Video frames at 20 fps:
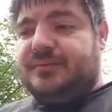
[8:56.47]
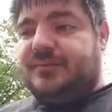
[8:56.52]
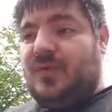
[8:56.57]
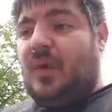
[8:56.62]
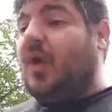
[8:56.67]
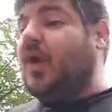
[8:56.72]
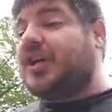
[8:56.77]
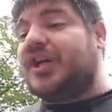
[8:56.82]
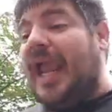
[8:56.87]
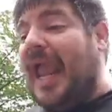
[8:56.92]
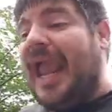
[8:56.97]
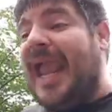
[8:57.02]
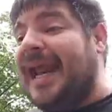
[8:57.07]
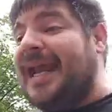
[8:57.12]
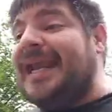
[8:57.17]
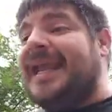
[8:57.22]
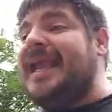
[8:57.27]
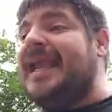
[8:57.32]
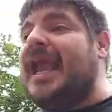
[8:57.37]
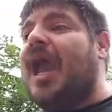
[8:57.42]
Or
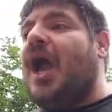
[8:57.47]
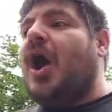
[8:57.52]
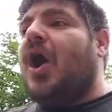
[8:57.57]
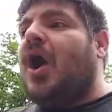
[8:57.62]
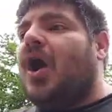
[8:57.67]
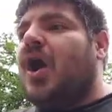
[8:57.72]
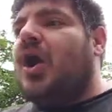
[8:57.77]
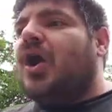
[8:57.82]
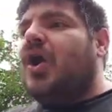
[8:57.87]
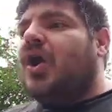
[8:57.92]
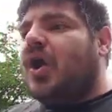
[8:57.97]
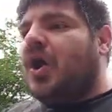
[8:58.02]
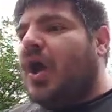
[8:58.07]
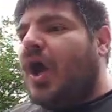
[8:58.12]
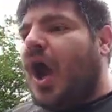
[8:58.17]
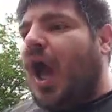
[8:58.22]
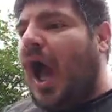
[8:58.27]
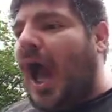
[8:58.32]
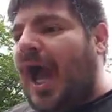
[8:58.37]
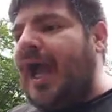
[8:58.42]
any
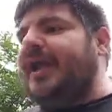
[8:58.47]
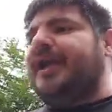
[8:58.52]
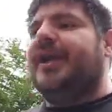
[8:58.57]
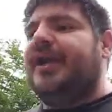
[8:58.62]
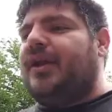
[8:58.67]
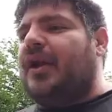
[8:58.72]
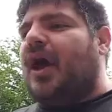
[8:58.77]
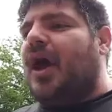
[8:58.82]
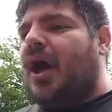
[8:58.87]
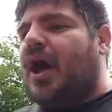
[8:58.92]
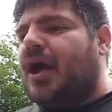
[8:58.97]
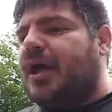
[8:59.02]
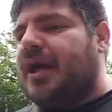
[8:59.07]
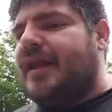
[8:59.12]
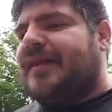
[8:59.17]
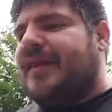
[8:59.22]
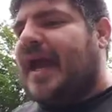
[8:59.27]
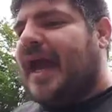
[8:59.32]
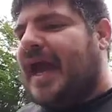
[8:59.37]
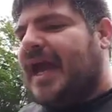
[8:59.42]

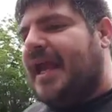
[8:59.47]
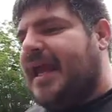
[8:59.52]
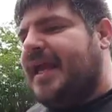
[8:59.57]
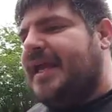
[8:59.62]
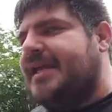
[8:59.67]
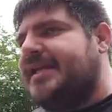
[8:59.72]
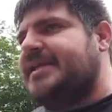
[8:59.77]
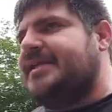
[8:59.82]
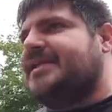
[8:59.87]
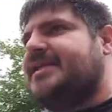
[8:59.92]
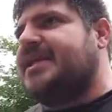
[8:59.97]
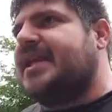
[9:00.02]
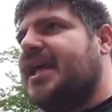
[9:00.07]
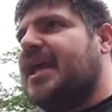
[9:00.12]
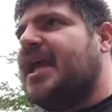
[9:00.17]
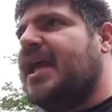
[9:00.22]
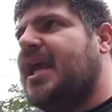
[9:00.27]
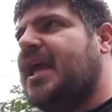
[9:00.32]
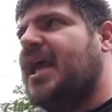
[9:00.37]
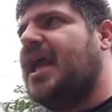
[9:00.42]
ideologue that is
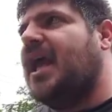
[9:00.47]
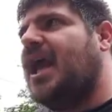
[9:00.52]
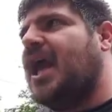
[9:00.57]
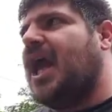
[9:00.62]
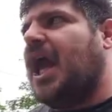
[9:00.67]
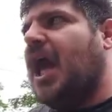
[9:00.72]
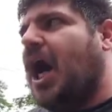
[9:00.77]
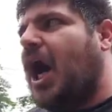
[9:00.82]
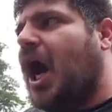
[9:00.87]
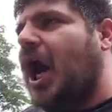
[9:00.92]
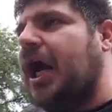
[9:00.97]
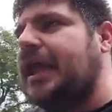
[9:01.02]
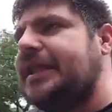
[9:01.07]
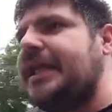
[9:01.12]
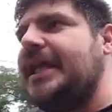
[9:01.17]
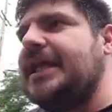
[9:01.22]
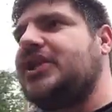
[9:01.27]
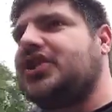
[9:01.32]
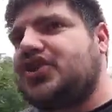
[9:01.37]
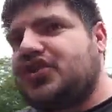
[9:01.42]
on
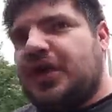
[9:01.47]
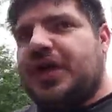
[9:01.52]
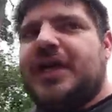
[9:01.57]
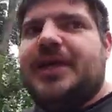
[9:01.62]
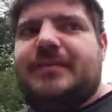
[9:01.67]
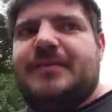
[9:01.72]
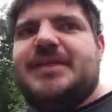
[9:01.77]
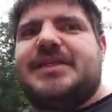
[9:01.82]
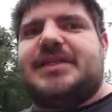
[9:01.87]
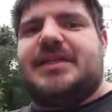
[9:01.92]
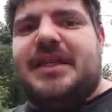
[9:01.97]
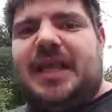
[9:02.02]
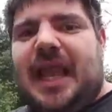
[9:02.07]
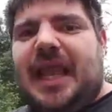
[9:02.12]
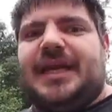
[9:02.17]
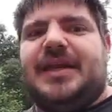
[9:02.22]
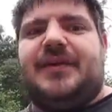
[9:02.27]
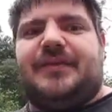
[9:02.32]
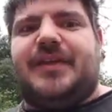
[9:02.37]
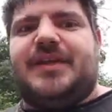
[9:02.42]
the extremes
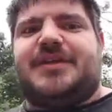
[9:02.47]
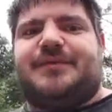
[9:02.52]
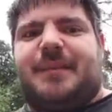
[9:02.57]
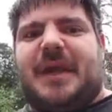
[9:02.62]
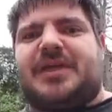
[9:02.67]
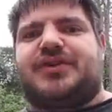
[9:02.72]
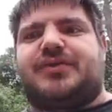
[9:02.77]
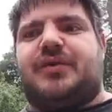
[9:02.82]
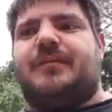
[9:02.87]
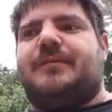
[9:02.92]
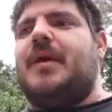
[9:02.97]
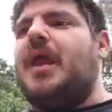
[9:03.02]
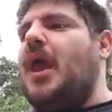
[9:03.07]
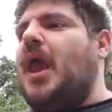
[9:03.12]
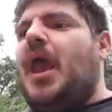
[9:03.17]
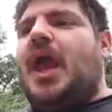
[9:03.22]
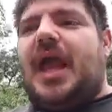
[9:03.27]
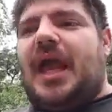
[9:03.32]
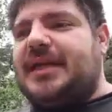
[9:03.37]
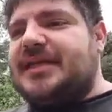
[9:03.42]
end of the spectrum.
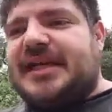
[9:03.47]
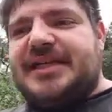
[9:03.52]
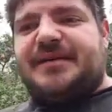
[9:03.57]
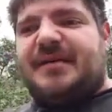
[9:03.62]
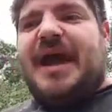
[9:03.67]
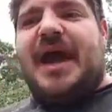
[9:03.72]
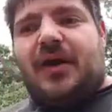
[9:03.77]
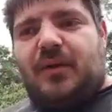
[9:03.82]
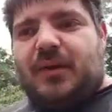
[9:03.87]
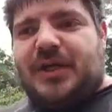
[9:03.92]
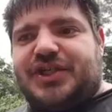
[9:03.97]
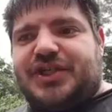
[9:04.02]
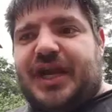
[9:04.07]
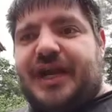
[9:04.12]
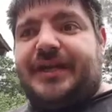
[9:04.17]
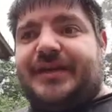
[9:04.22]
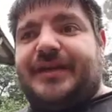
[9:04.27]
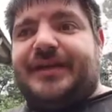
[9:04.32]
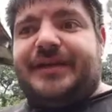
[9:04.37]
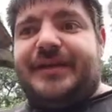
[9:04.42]
It doesn't matter
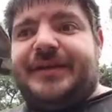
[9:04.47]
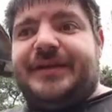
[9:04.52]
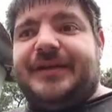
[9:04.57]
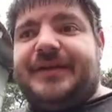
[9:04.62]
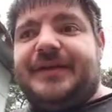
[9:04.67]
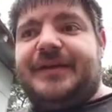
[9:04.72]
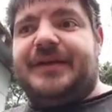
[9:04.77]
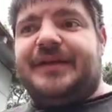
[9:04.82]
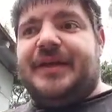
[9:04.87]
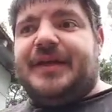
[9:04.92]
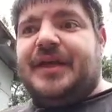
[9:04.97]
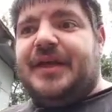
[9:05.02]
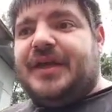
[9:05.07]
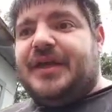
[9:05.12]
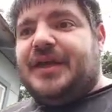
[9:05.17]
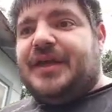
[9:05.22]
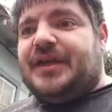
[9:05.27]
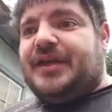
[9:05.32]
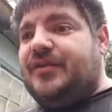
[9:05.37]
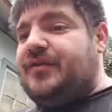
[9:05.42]
end.
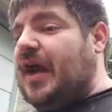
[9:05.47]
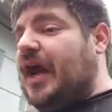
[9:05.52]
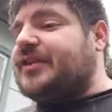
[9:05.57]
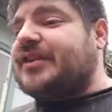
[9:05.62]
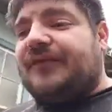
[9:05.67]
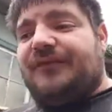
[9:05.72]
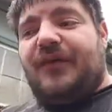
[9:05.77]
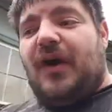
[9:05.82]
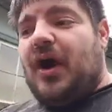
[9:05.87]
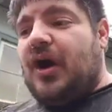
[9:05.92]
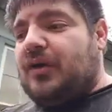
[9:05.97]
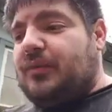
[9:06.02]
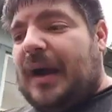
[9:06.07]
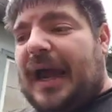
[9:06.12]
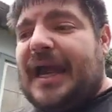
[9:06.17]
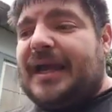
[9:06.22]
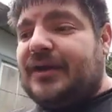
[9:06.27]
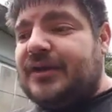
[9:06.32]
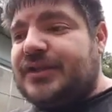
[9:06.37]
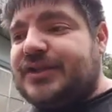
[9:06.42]
You got the far
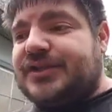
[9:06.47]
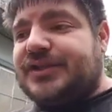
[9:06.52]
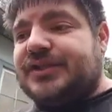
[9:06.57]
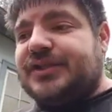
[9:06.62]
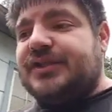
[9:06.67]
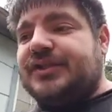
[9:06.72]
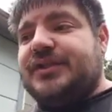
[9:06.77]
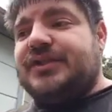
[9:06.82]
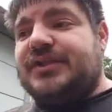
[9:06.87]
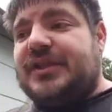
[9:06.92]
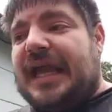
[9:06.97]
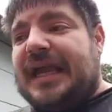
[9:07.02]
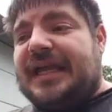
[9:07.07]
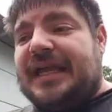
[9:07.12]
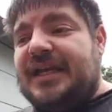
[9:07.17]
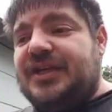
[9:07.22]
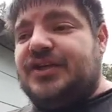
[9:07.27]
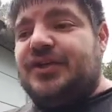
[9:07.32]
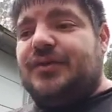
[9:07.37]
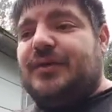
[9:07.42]
righters that
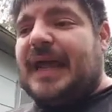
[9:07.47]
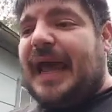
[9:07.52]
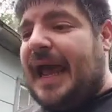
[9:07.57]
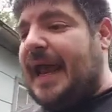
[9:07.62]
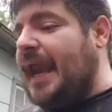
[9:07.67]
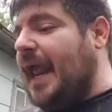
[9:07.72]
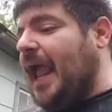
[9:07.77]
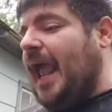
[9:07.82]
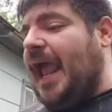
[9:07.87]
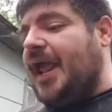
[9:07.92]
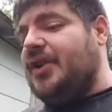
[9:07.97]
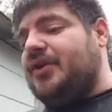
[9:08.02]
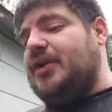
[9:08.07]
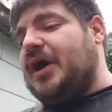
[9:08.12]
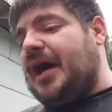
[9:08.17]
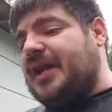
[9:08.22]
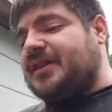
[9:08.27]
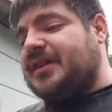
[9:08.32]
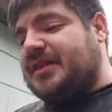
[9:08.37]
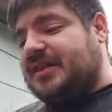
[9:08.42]
can do that, and you
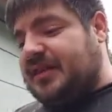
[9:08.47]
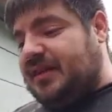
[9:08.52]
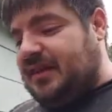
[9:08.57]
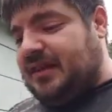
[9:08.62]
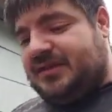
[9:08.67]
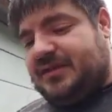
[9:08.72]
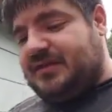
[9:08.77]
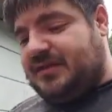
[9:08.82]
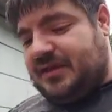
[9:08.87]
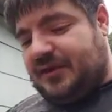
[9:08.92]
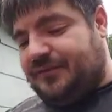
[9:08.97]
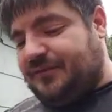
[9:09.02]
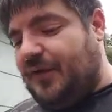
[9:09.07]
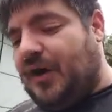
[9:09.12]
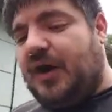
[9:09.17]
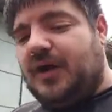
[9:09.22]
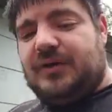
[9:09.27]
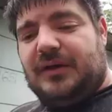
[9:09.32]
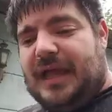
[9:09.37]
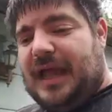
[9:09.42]
got the
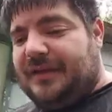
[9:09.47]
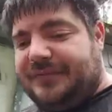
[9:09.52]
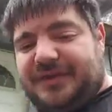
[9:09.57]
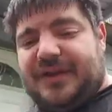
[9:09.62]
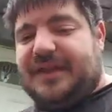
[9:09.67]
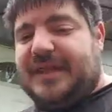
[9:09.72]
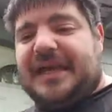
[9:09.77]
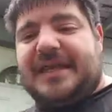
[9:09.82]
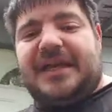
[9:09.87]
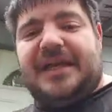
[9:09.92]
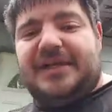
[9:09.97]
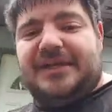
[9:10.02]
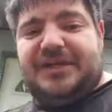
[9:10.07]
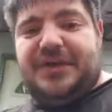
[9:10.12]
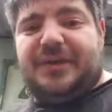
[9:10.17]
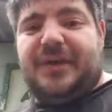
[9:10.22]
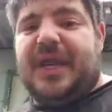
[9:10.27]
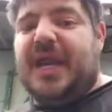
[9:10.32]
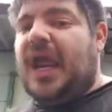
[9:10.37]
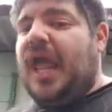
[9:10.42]
far left that can
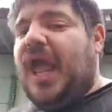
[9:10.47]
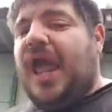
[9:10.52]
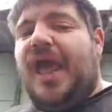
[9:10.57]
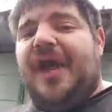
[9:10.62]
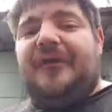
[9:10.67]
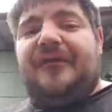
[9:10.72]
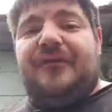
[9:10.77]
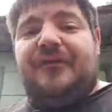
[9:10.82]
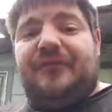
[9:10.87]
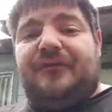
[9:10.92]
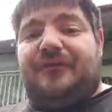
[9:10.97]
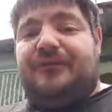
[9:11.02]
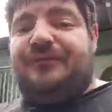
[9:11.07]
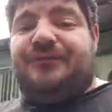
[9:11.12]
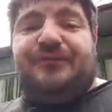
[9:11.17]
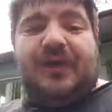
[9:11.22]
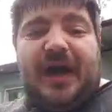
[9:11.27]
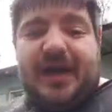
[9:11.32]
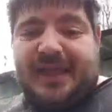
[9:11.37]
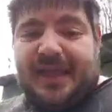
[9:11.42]
do it.
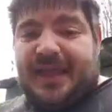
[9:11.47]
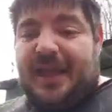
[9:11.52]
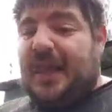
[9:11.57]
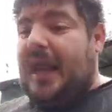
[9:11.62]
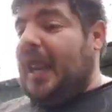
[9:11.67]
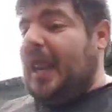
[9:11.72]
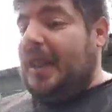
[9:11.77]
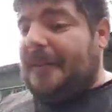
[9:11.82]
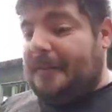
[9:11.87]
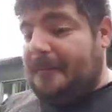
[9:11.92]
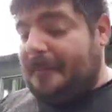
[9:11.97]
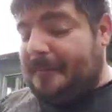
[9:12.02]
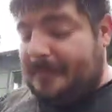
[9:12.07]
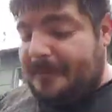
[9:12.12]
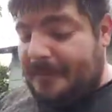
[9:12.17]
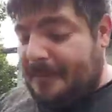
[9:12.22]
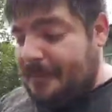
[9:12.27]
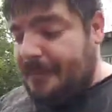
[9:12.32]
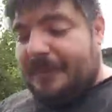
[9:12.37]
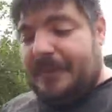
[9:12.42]
Fuck it.
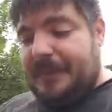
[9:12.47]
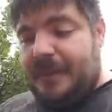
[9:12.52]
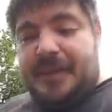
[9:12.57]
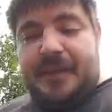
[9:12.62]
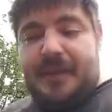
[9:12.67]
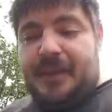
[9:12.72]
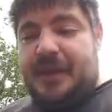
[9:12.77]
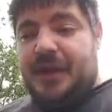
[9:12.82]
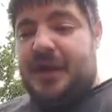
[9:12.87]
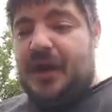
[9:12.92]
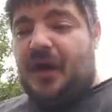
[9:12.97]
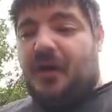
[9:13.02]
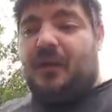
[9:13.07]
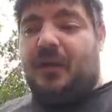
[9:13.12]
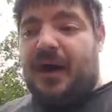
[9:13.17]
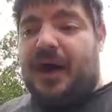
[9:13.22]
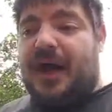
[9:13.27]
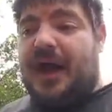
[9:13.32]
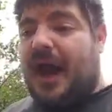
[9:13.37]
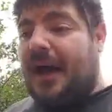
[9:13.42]
You know
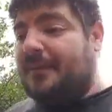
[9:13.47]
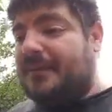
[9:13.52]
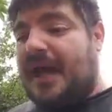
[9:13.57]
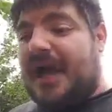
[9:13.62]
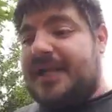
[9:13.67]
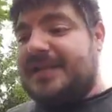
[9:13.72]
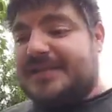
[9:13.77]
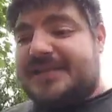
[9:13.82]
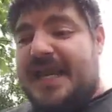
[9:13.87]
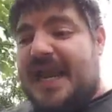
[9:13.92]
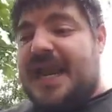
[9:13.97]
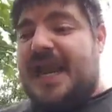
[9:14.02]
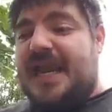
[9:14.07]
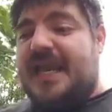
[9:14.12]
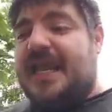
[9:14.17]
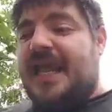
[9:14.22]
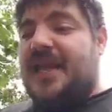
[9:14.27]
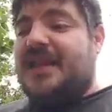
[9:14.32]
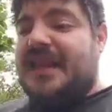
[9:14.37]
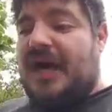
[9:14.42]
what? I'm not
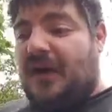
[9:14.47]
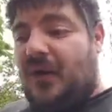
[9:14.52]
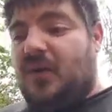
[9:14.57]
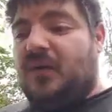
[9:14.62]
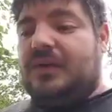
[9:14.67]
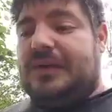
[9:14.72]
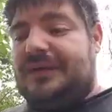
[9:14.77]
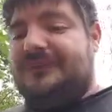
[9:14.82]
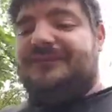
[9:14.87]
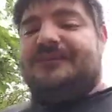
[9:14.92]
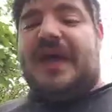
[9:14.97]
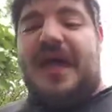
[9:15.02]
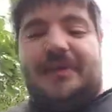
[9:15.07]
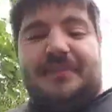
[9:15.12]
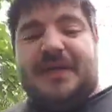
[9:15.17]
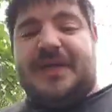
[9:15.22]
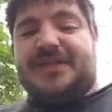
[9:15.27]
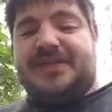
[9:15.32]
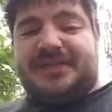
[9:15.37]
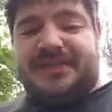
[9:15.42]
saying that only
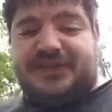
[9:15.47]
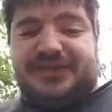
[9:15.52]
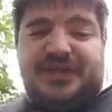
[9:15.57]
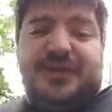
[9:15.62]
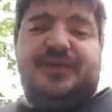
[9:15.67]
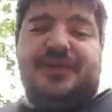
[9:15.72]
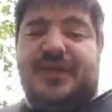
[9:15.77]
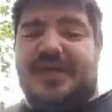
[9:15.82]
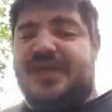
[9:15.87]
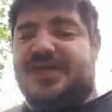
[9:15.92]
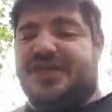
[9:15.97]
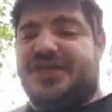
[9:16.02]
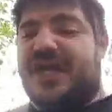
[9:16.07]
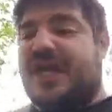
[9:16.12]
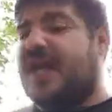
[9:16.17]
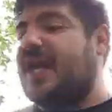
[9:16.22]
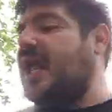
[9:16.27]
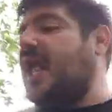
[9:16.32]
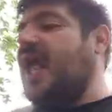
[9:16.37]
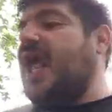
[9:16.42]
feminists do this shit.